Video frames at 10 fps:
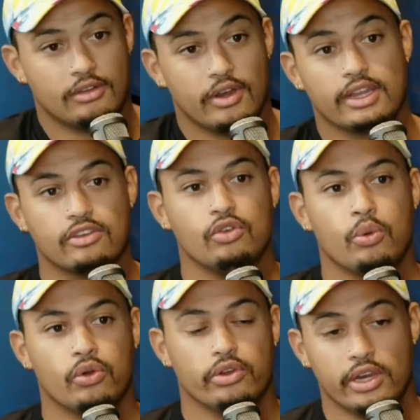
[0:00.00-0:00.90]
Like, because you
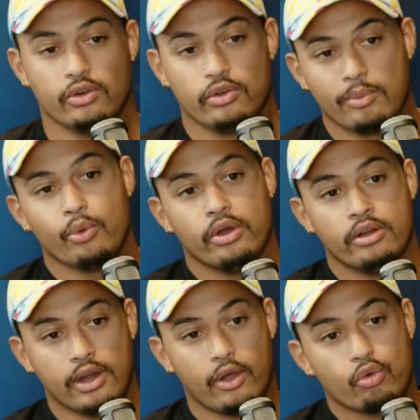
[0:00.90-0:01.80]
will either number
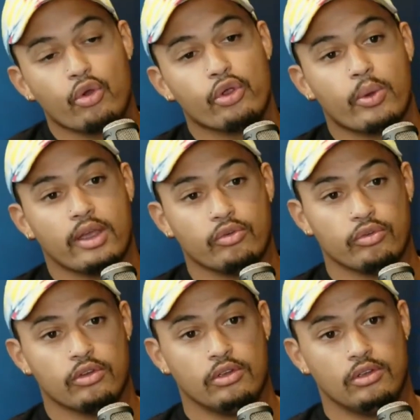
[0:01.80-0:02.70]
one outgrow your wife,
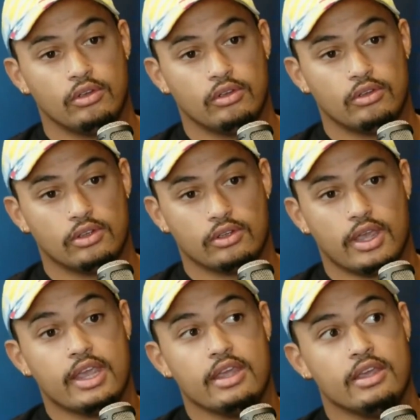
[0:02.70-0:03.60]
mm-hmm.
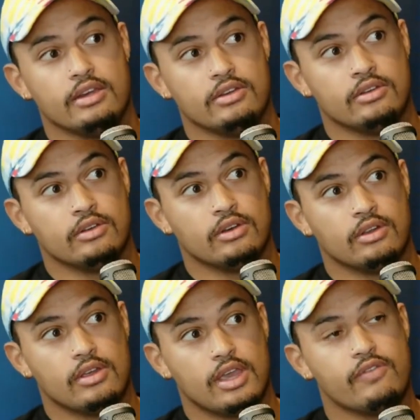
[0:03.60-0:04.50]
and
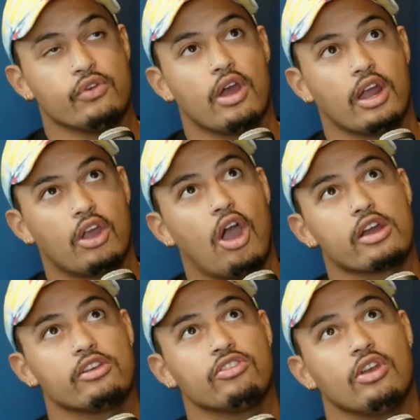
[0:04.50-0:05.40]
if you're not
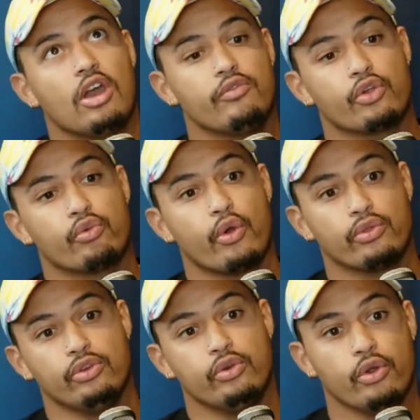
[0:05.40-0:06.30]
cognizant of your growth
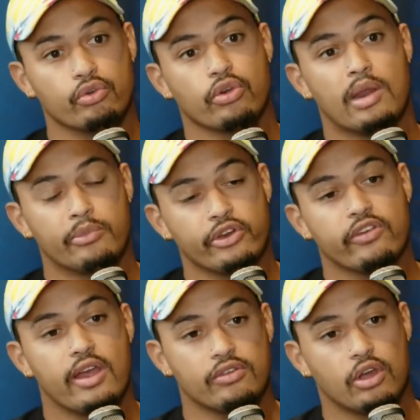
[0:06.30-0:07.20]
and you don't try and bring your
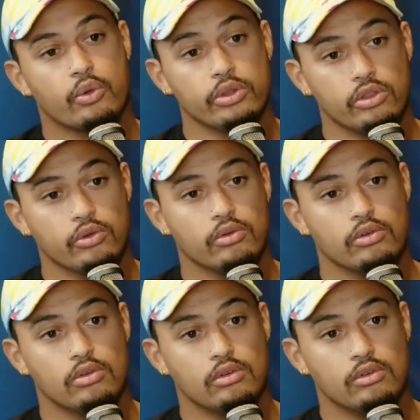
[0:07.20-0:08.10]
life along with you,
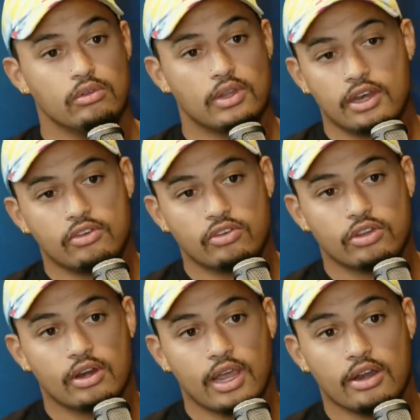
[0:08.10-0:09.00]
mm-hmm. then it's just
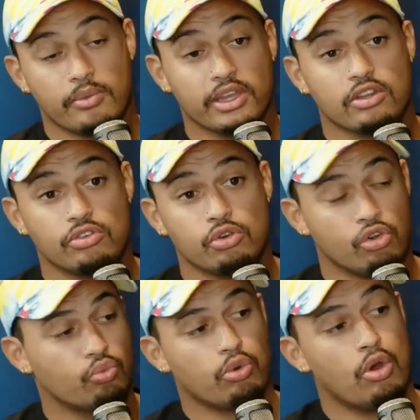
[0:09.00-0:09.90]
going to end up like because you
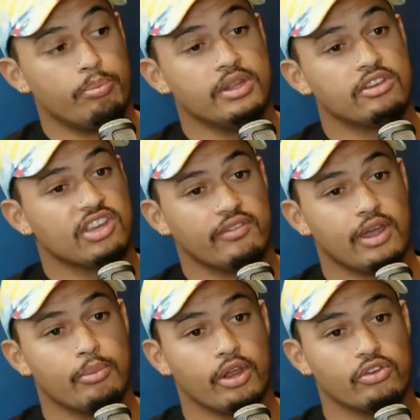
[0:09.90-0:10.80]
just won't be in the same
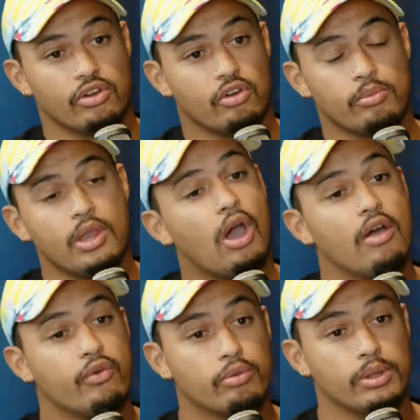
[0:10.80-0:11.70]
vibration. It'll be
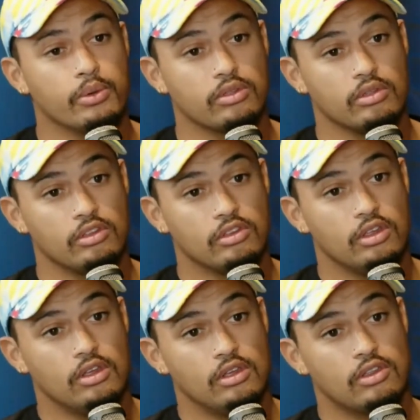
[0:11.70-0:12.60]
awful to be with. It'll be, it be,
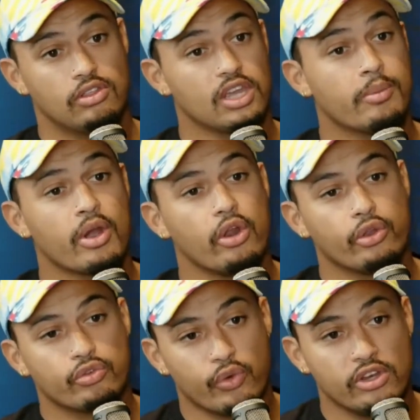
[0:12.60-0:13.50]
it, Think it, about all
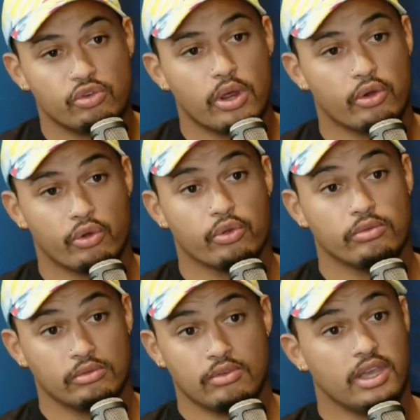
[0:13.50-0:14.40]
those friends you have. All your
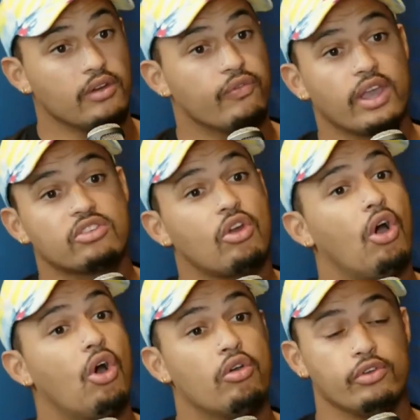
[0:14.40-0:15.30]
life. It affects
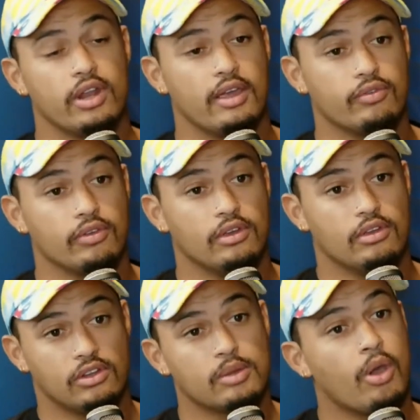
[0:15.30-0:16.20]
all of your life. Mm-hmm.
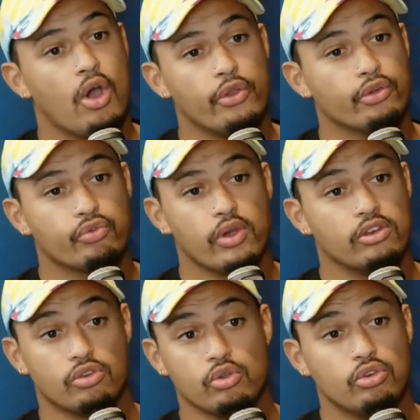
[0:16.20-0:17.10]
Think about all those
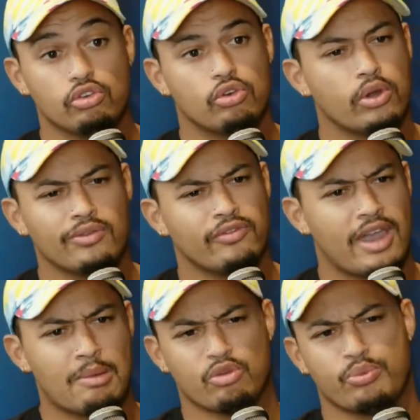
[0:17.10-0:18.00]
friends who you just don't even
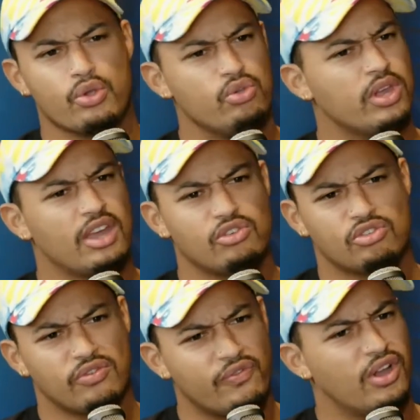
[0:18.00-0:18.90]
vibe with. Bro, you guys used
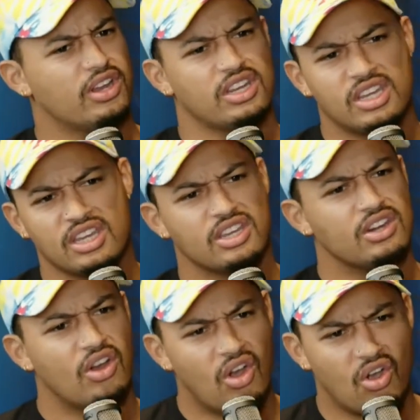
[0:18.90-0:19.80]
to fucking kick it
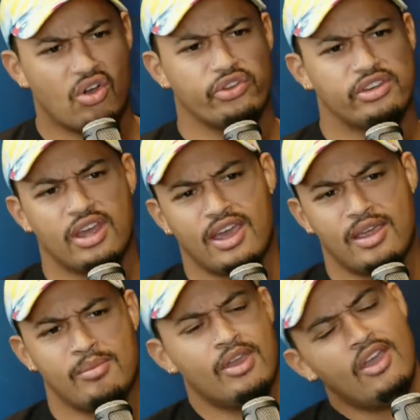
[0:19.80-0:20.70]
all the time,